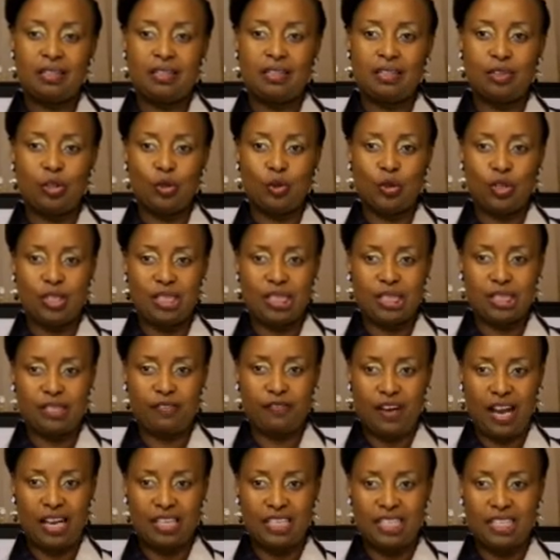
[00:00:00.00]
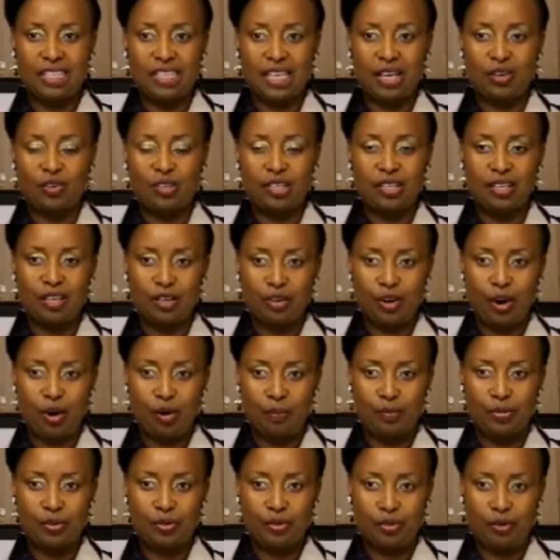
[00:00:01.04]
those fat cells, they
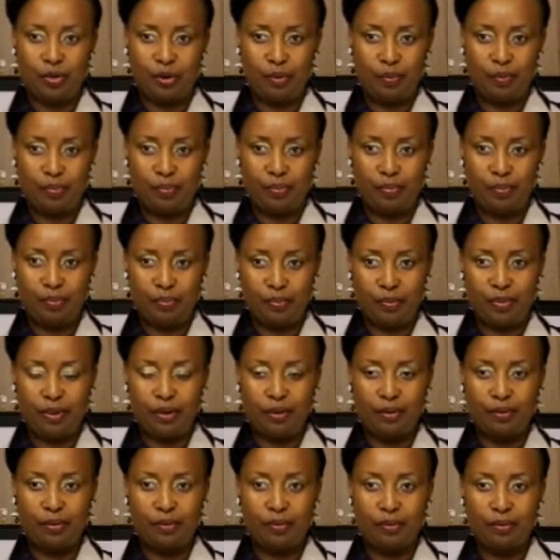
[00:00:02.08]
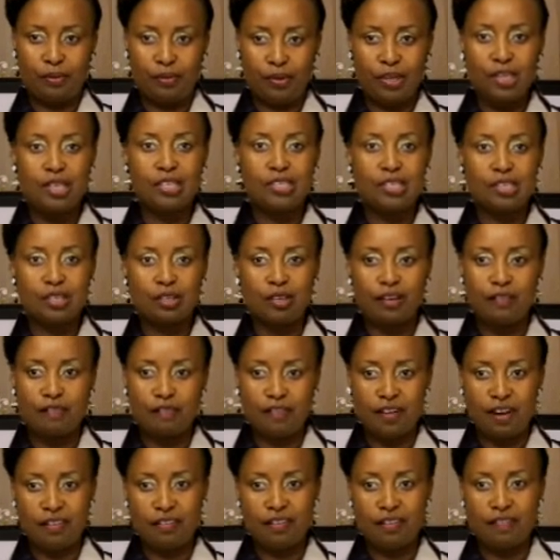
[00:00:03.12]
absorb the insulin
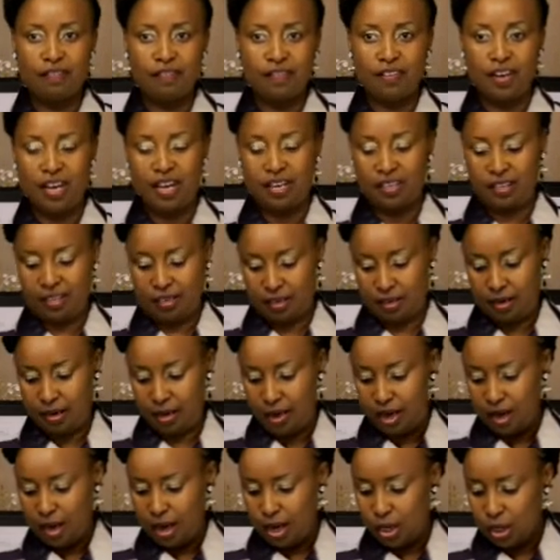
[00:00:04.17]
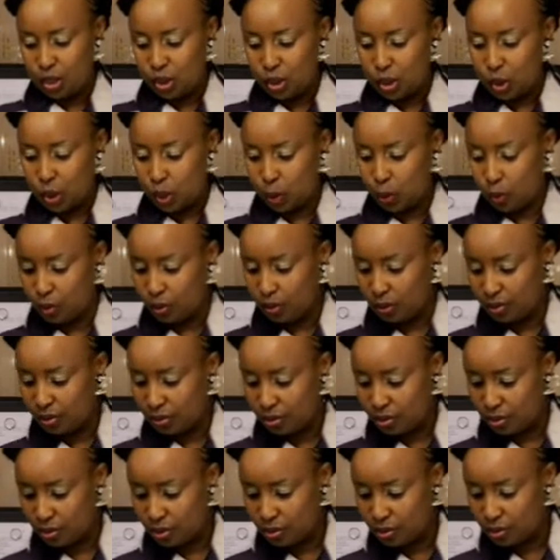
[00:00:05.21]
very fast. So
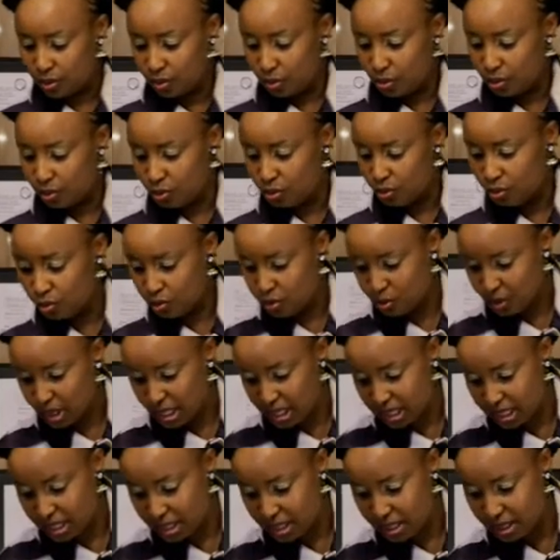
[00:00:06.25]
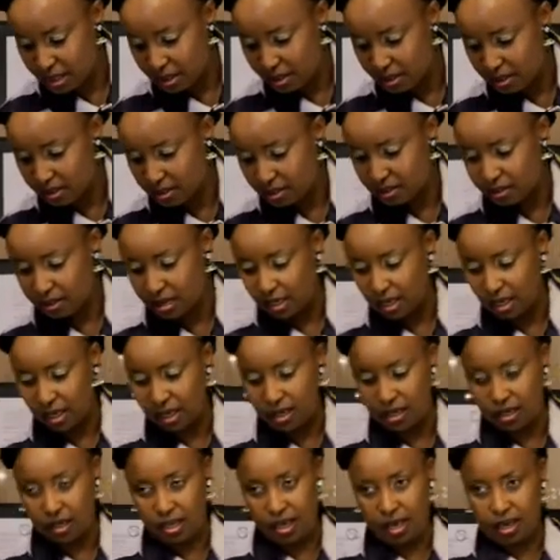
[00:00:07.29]
you usually
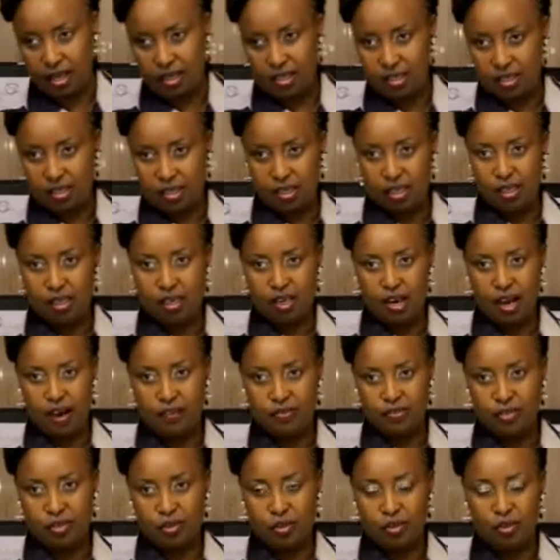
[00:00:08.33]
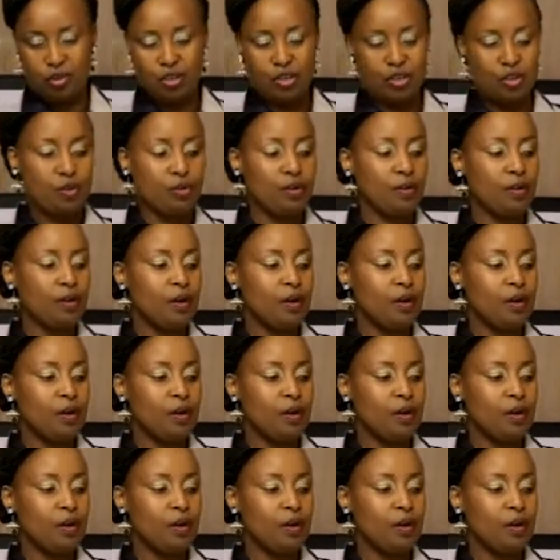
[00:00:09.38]
take the insulin I've shown you,